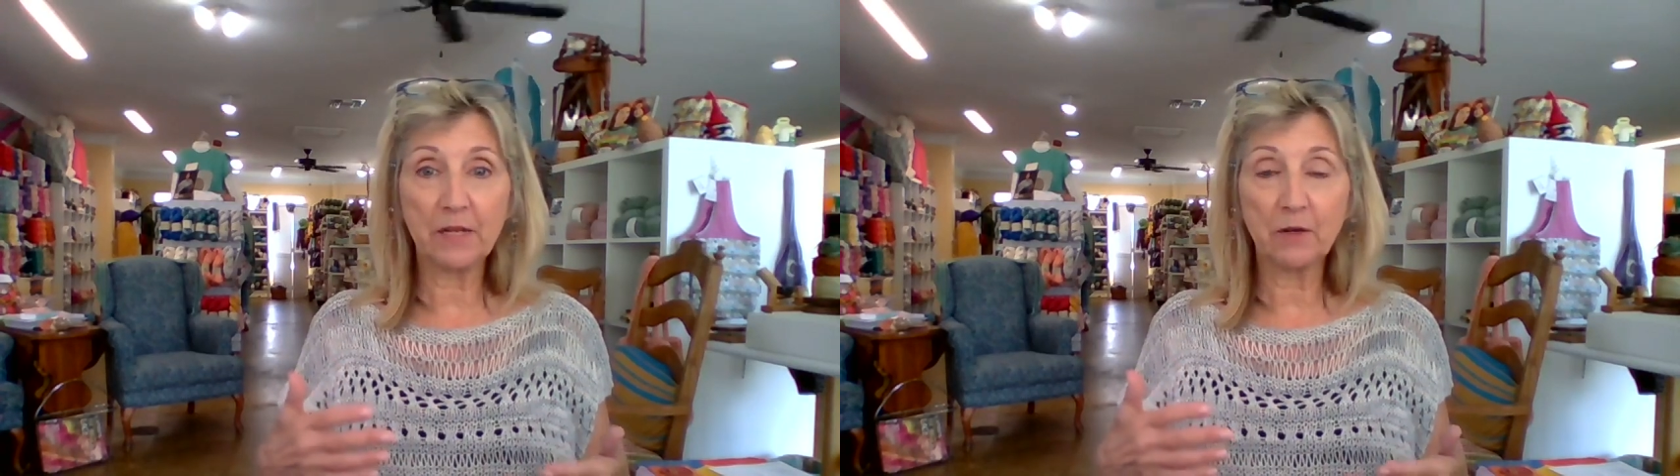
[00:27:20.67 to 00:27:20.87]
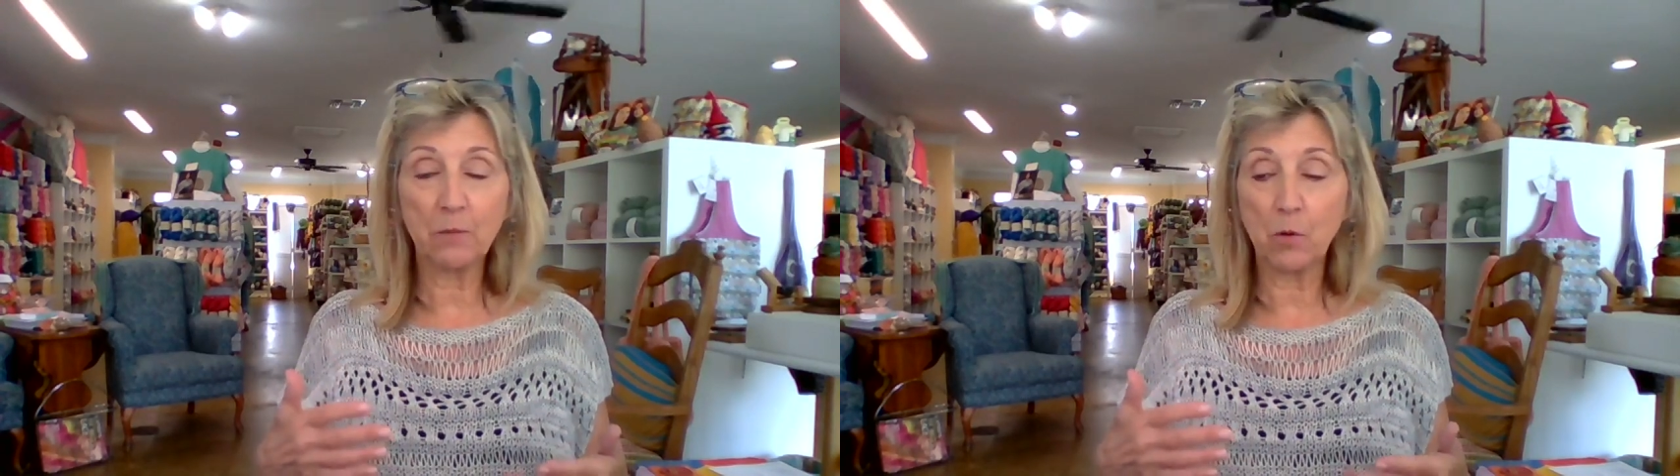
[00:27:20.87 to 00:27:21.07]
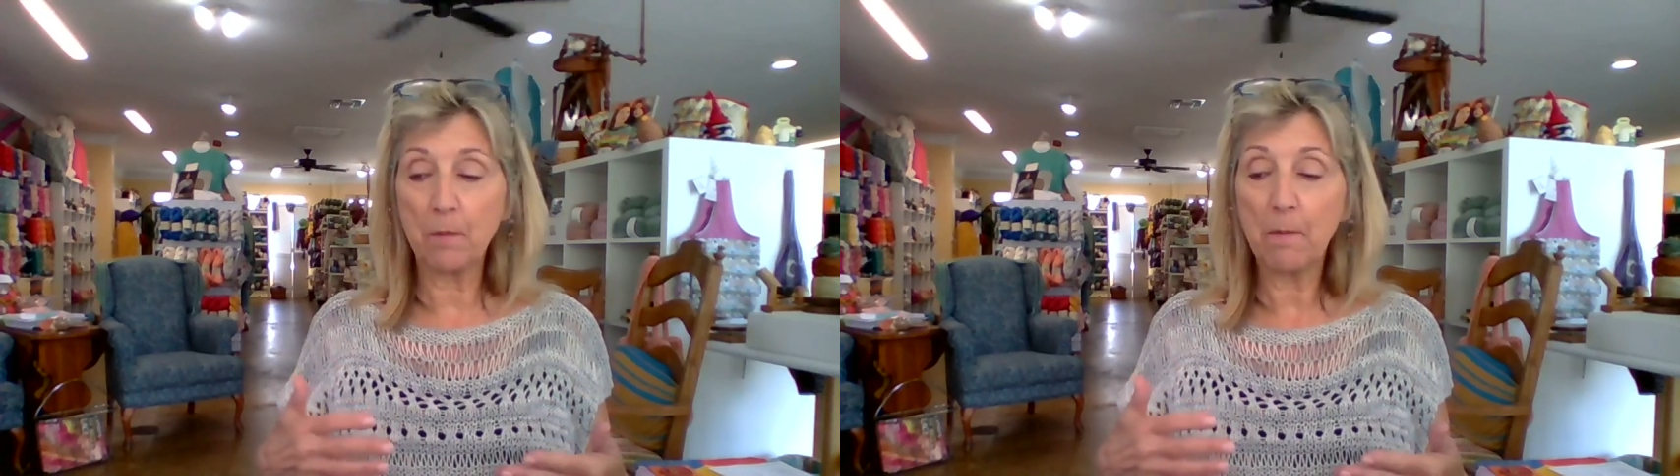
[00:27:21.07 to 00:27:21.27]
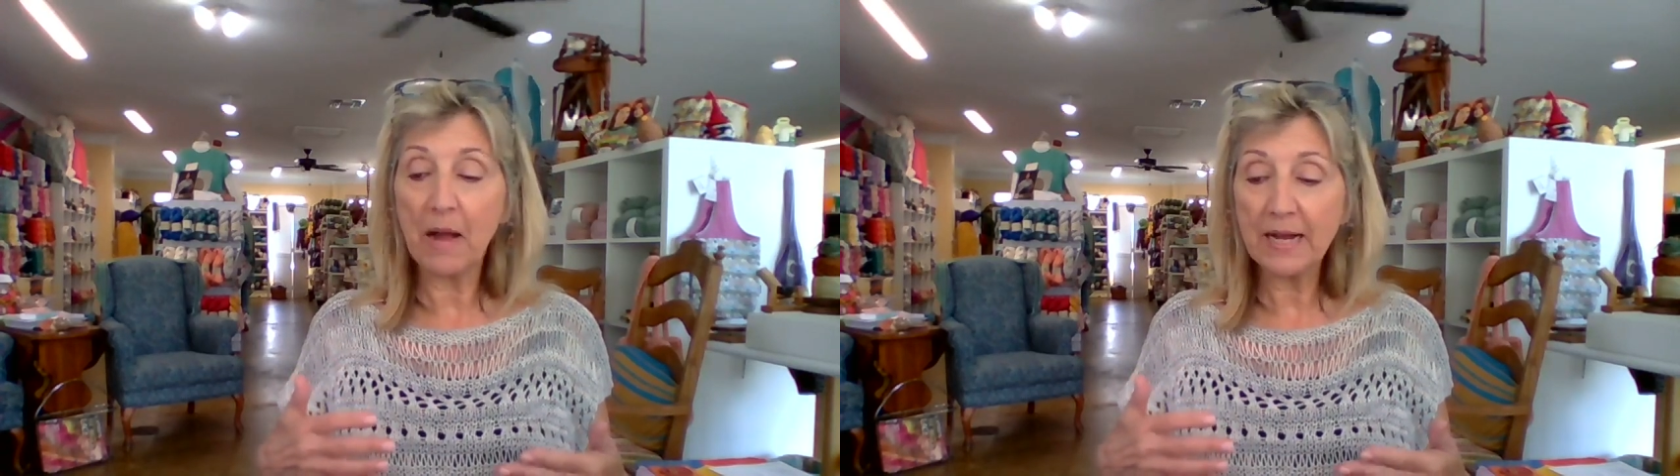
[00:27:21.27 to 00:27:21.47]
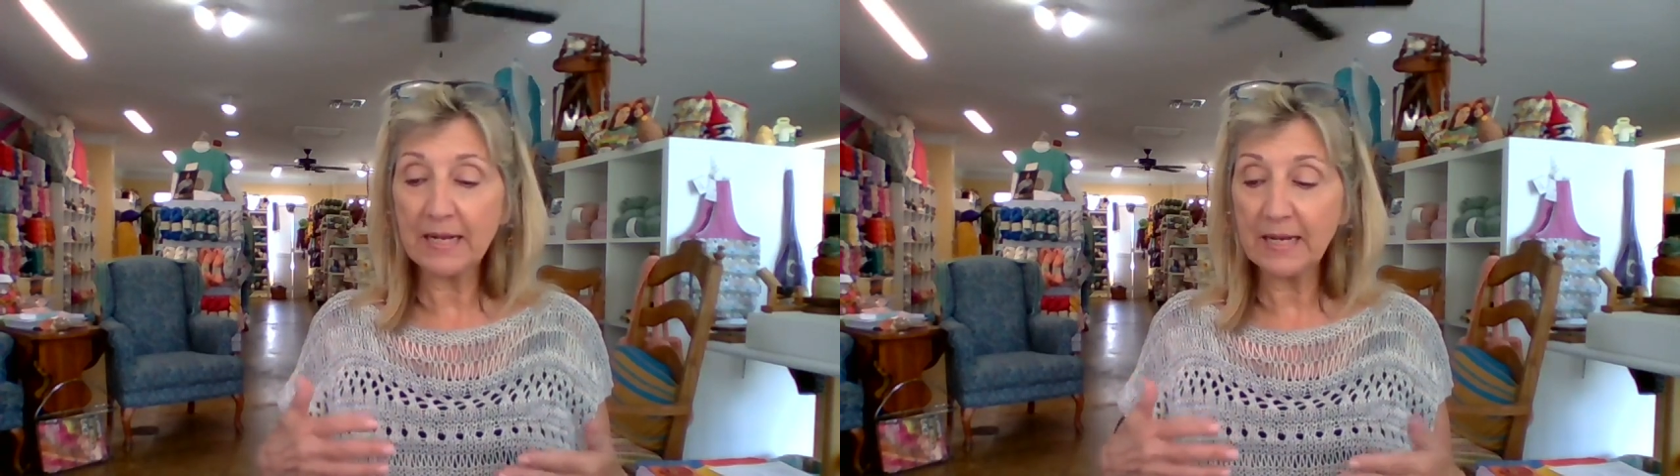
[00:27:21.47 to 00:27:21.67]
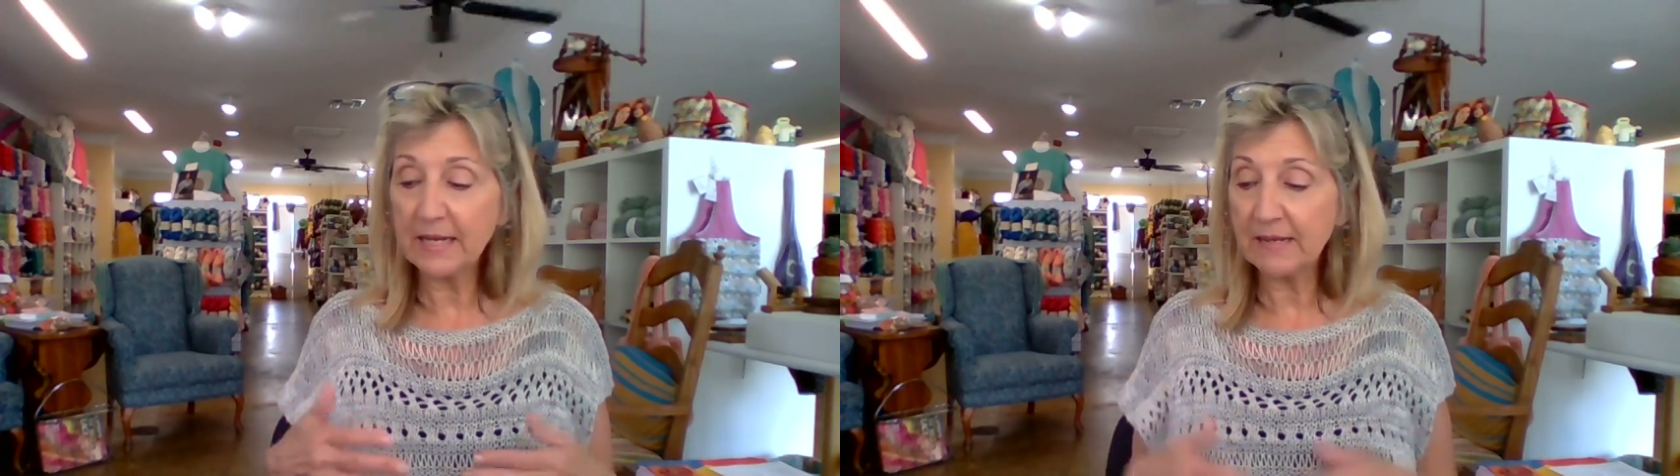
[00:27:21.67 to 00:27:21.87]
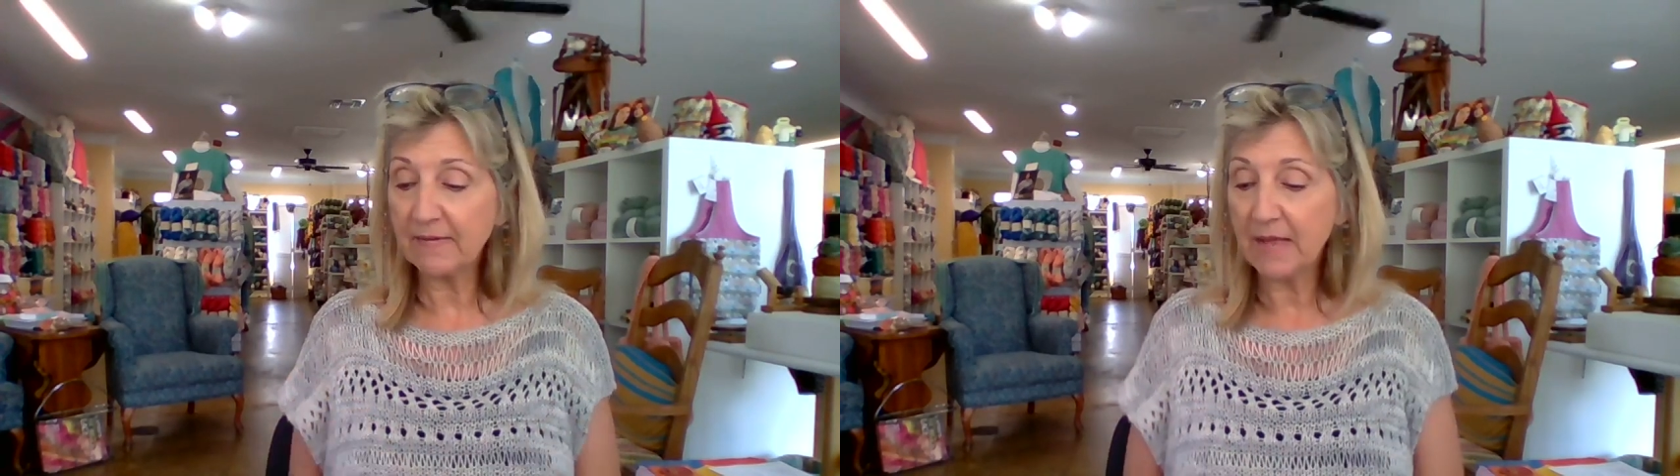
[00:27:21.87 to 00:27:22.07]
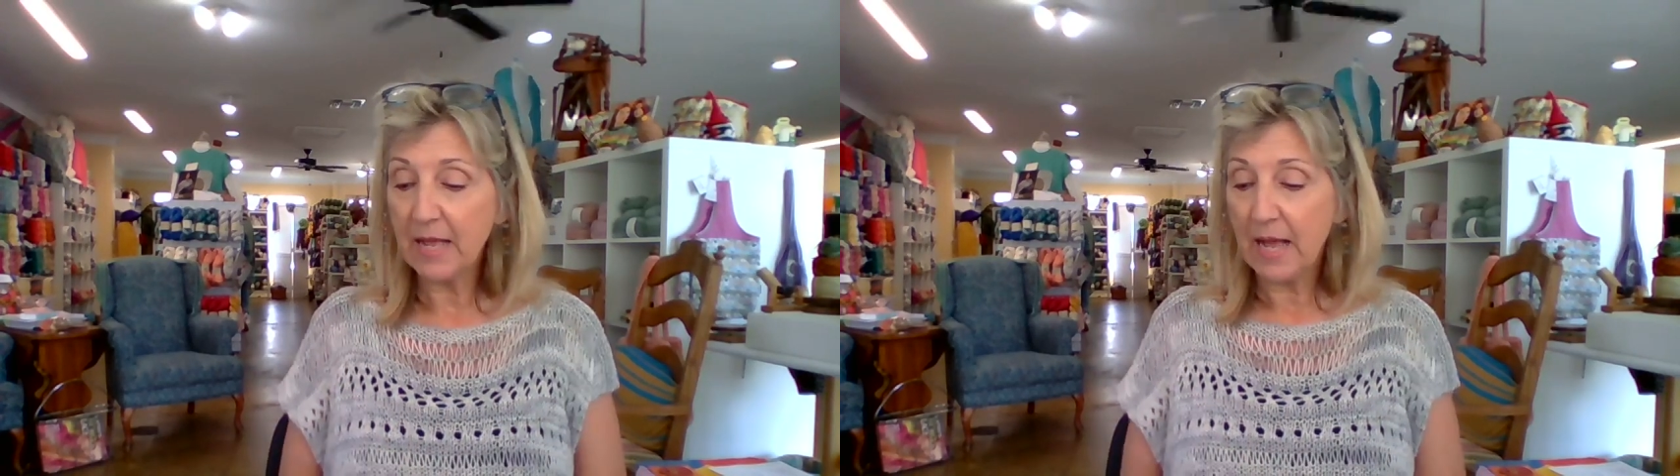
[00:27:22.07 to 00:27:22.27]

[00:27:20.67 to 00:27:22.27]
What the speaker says: little more mindless.